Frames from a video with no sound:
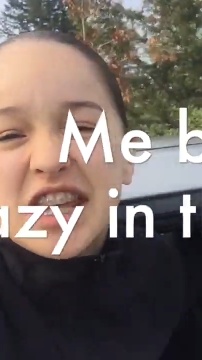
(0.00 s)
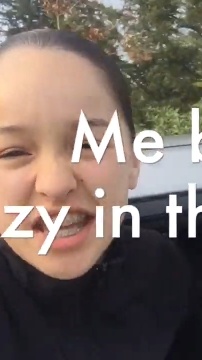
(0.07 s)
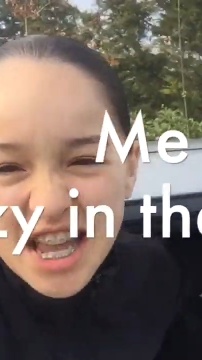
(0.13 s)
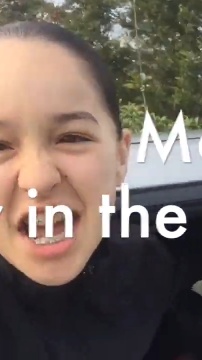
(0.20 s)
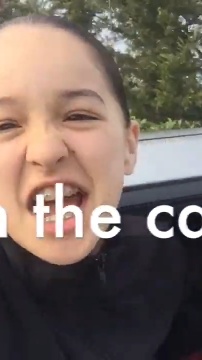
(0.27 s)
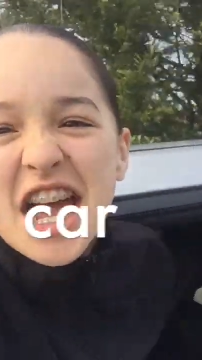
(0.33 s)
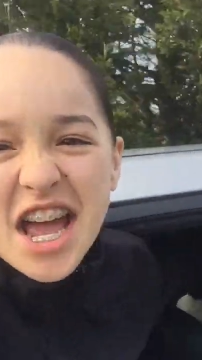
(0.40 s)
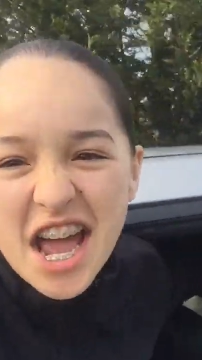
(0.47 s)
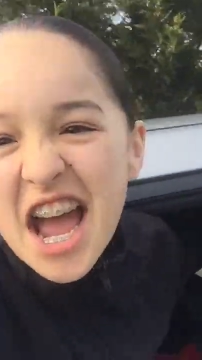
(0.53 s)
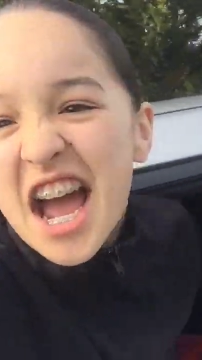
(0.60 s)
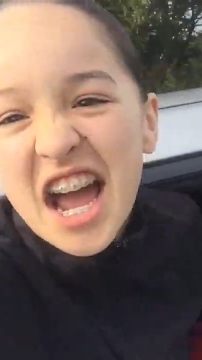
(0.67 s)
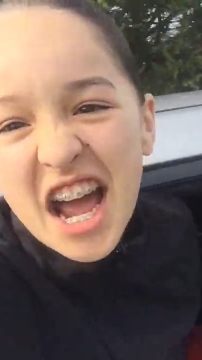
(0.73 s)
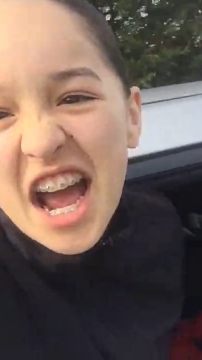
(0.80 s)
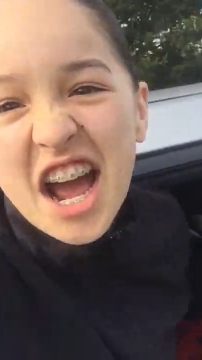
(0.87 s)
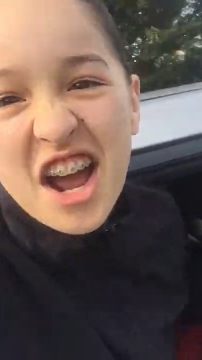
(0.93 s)
Yeah!
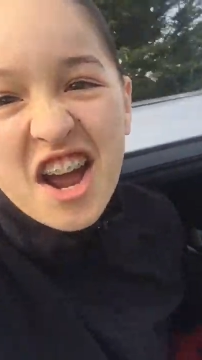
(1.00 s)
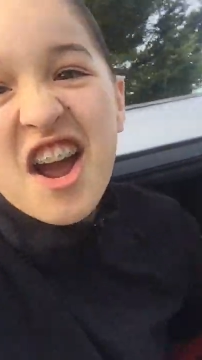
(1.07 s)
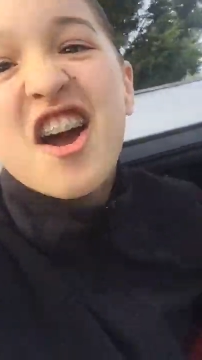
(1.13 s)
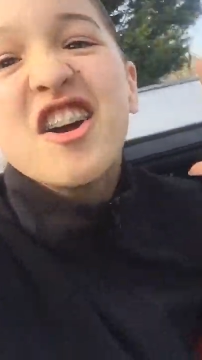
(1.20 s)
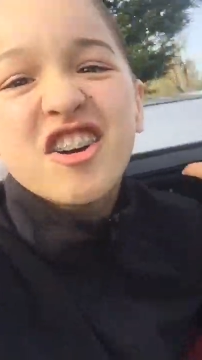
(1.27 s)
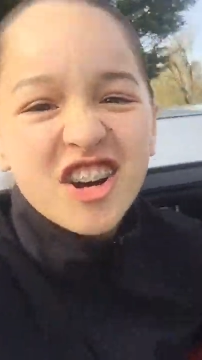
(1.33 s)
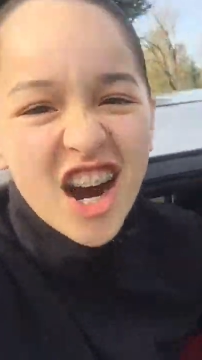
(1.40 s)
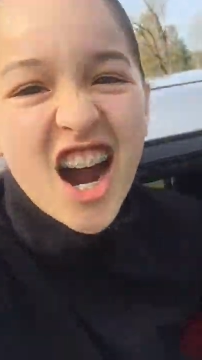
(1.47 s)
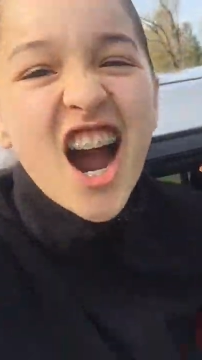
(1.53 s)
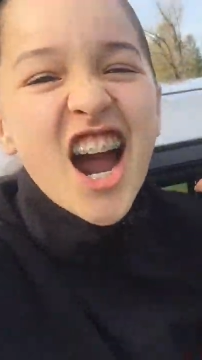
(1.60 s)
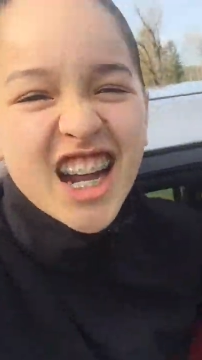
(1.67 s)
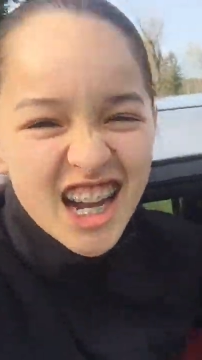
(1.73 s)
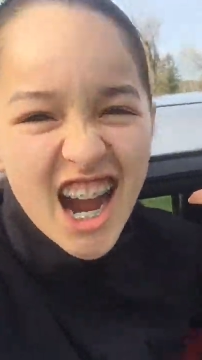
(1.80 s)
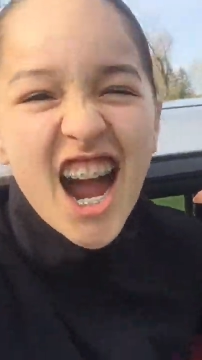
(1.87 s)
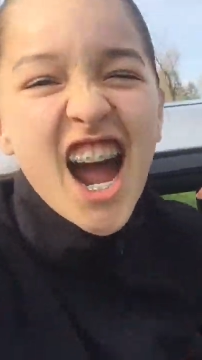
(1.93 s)

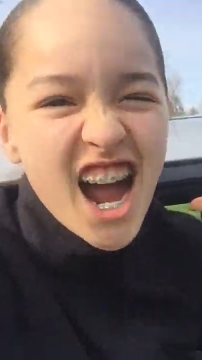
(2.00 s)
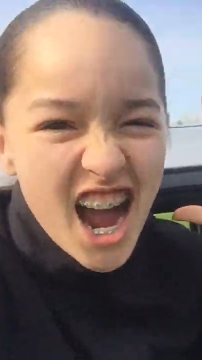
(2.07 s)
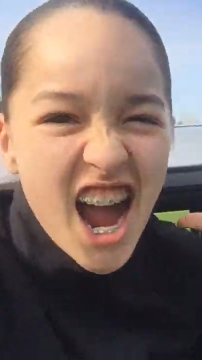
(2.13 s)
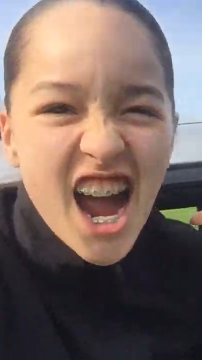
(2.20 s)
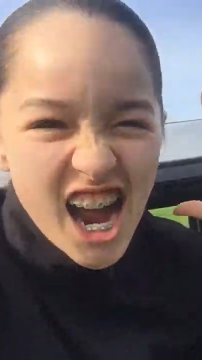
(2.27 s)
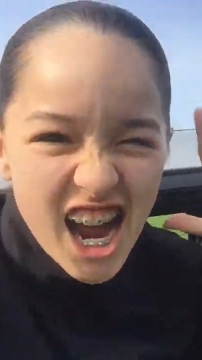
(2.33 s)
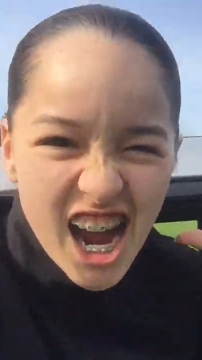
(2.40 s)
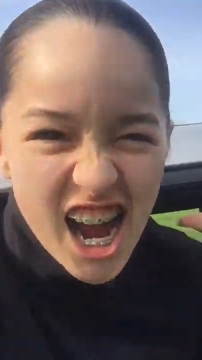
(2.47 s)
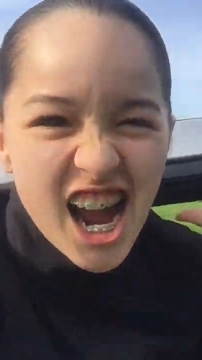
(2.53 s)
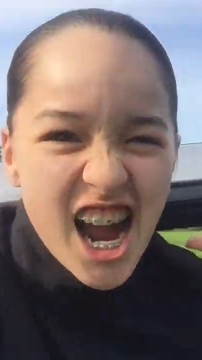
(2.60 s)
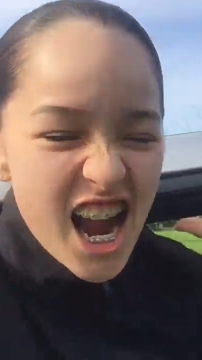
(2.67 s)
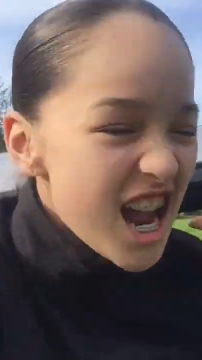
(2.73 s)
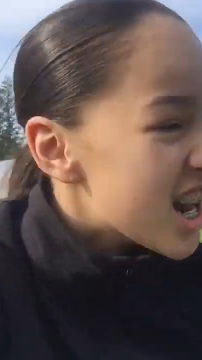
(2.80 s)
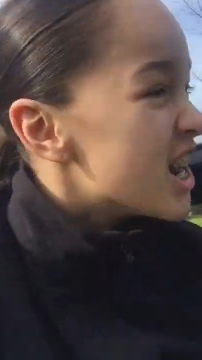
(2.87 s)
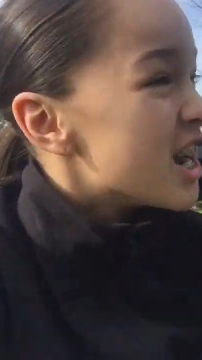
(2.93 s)
Rock on!
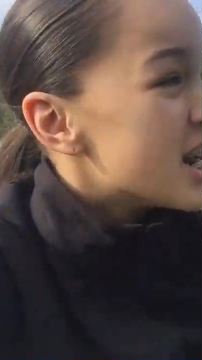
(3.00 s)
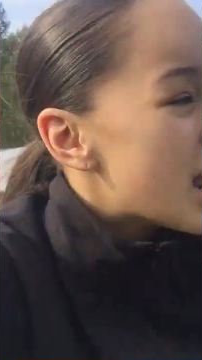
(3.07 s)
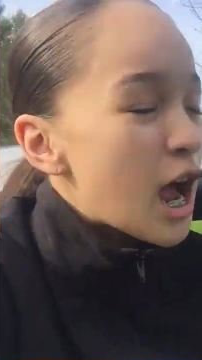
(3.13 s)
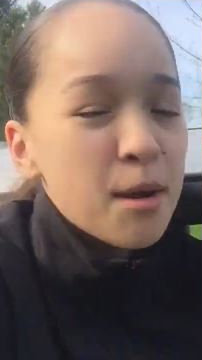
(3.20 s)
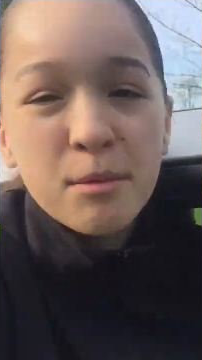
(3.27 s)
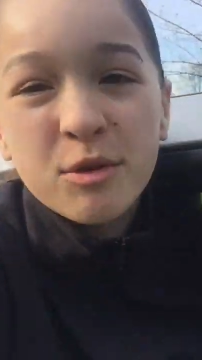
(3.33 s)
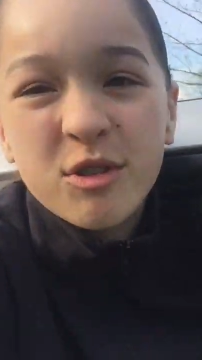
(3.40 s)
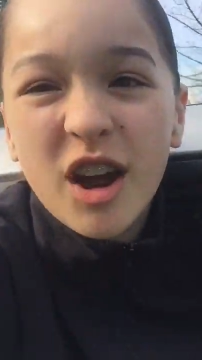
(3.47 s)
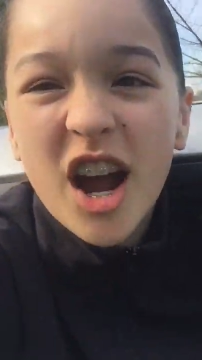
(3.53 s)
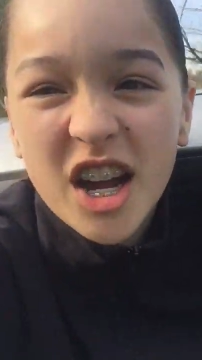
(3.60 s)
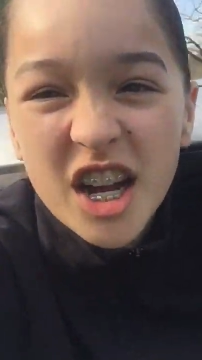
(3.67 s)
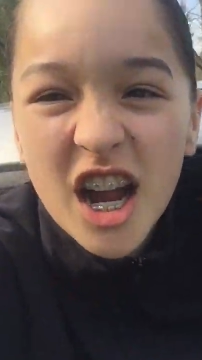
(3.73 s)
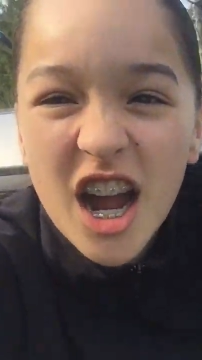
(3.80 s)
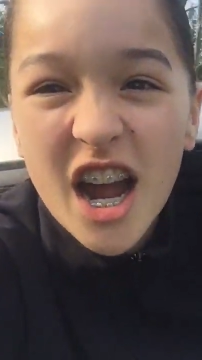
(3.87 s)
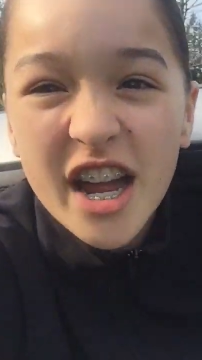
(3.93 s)
I mean,
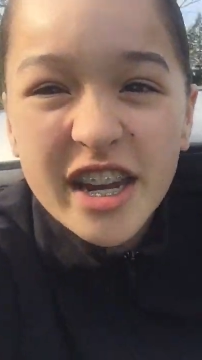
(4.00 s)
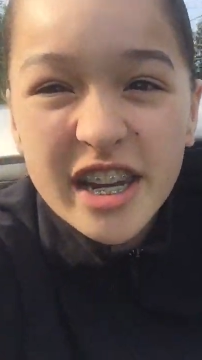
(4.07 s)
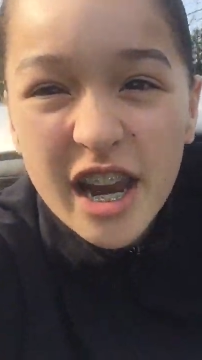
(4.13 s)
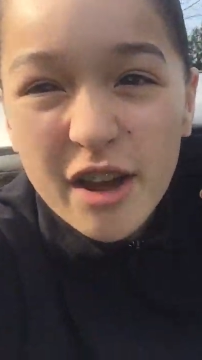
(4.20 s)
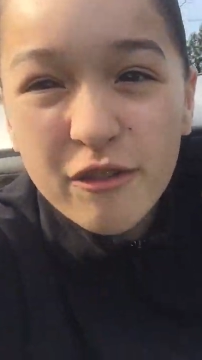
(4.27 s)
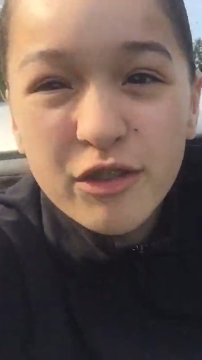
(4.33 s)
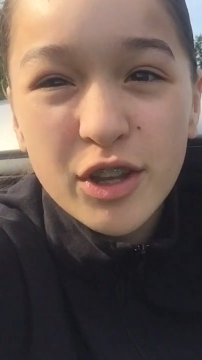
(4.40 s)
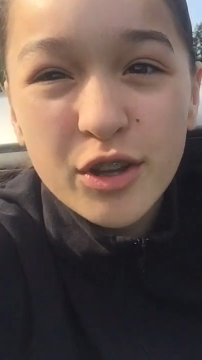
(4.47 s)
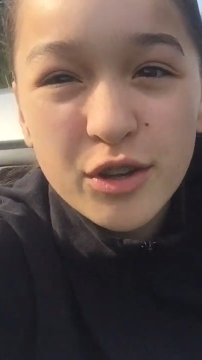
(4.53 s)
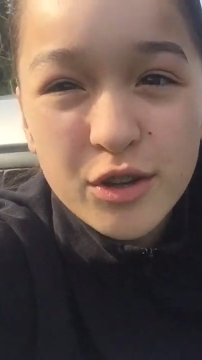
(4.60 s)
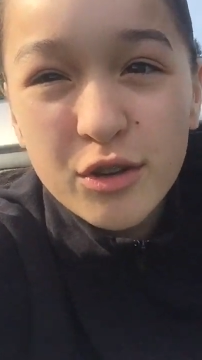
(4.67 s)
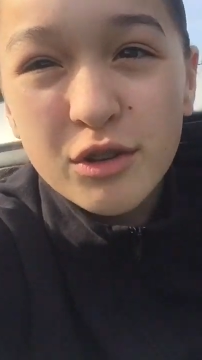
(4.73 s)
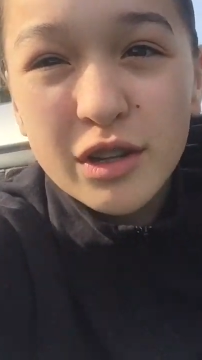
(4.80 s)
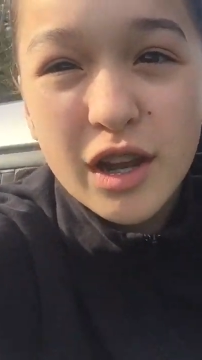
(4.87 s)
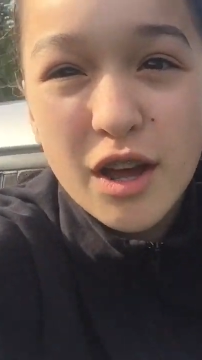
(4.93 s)
rock on! W,
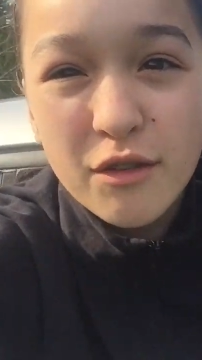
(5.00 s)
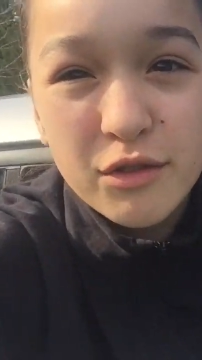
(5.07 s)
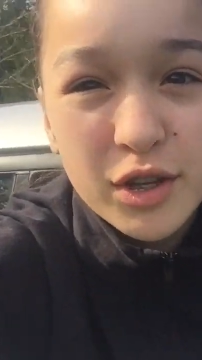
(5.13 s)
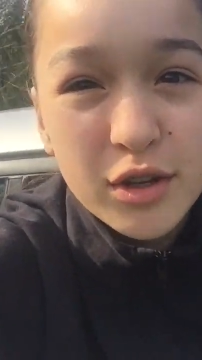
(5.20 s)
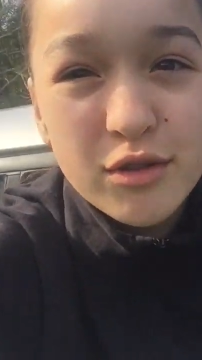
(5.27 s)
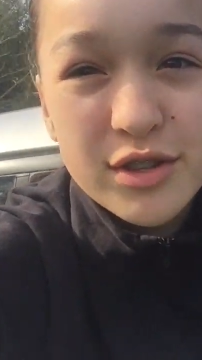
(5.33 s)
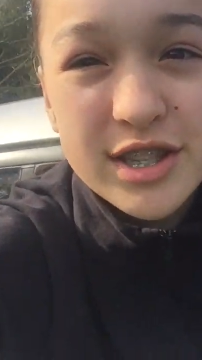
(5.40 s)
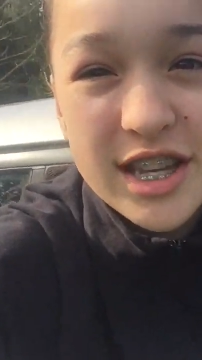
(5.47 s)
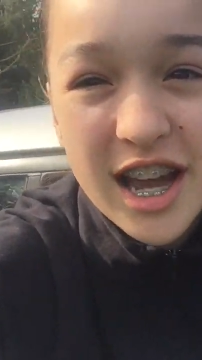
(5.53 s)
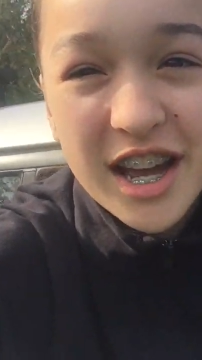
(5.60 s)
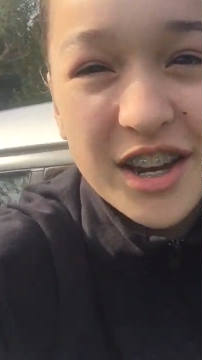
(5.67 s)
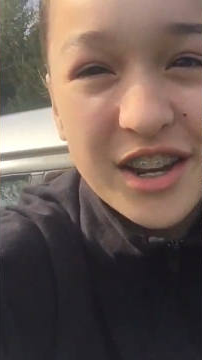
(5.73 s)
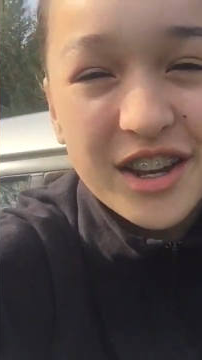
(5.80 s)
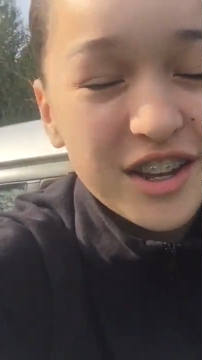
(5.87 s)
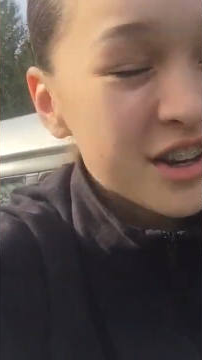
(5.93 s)

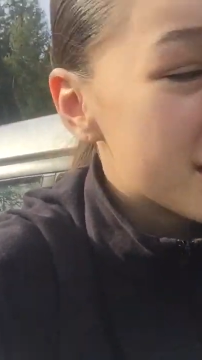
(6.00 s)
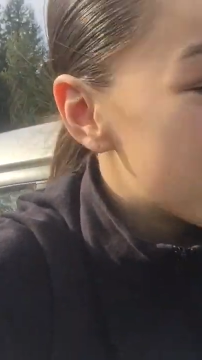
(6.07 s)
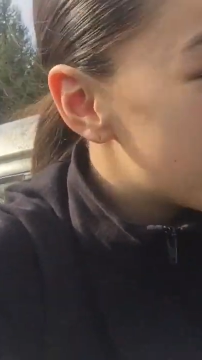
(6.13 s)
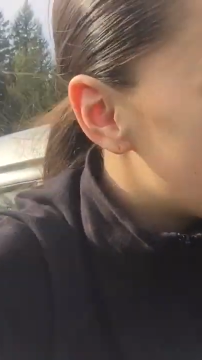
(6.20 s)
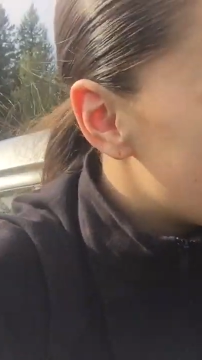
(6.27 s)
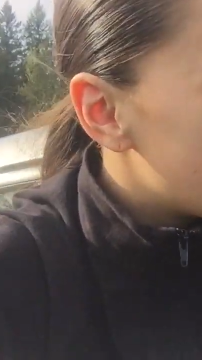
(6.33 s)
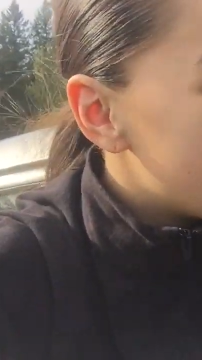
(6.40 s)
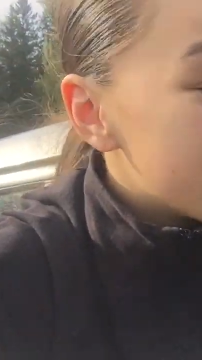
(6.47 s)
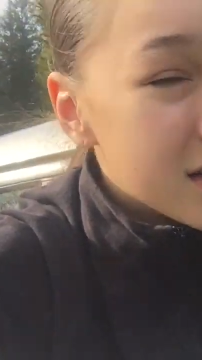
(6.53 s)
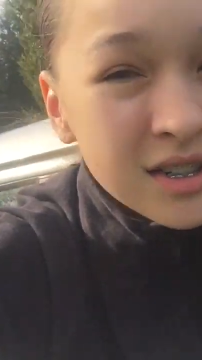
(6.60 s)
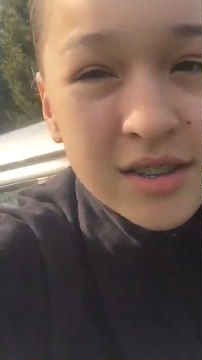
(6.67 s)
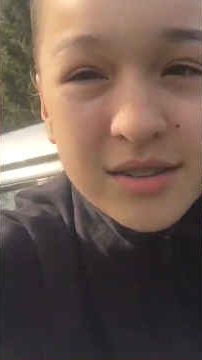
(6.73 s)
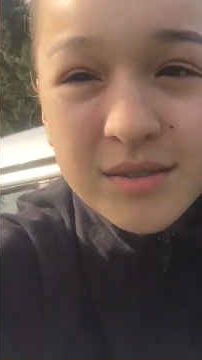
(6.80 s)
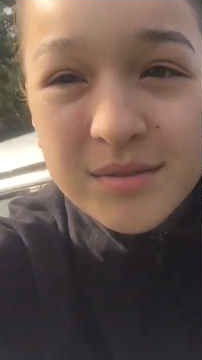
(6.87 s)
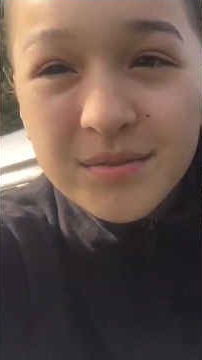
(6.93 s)
W,
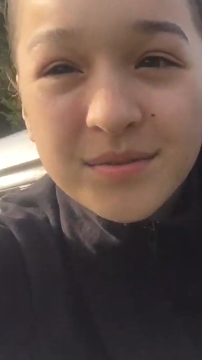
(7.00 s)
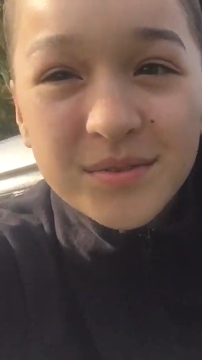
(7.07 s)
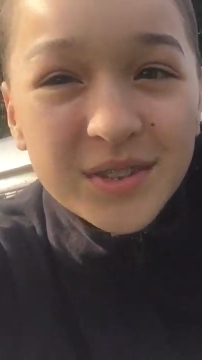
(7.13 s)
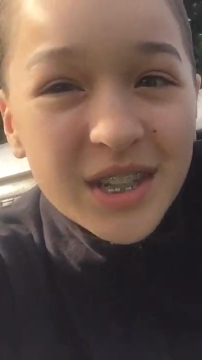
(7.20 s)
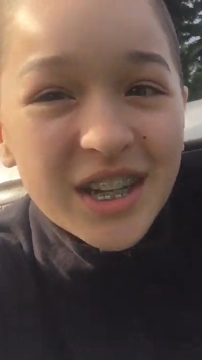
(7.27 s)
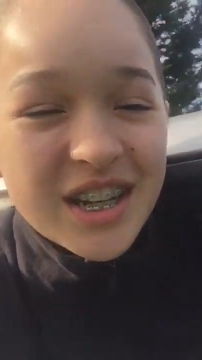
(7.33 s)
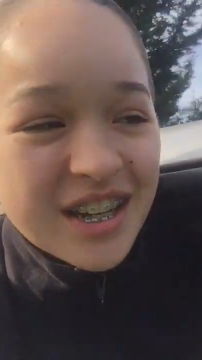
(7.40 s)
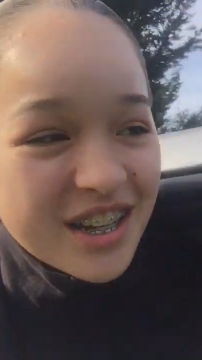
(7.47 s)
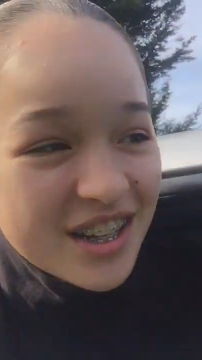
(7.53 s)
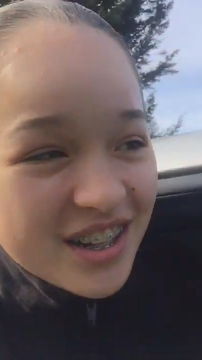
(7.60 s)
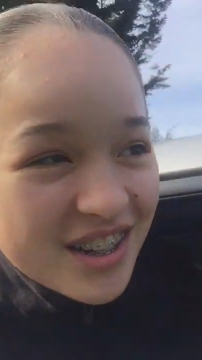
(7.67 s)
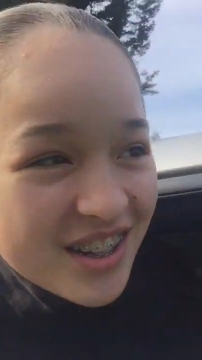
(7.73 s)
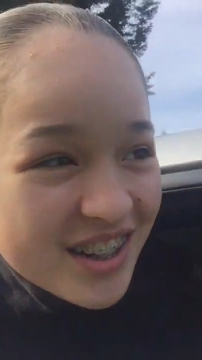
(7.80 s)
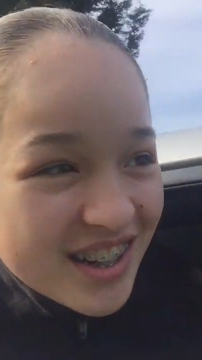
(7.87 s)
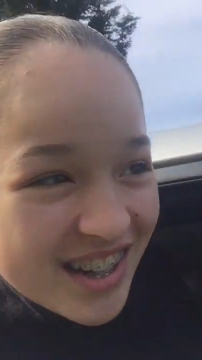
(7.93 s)

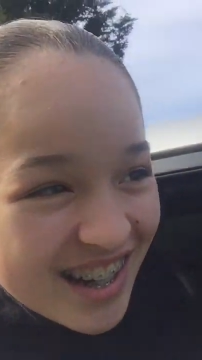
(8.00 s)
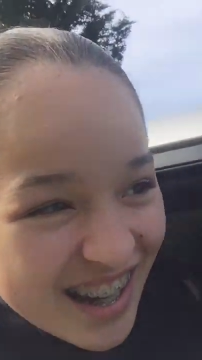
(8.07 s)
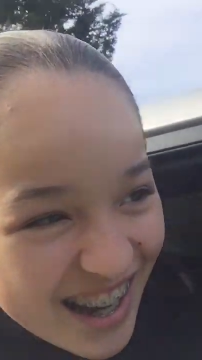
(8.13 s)
Oh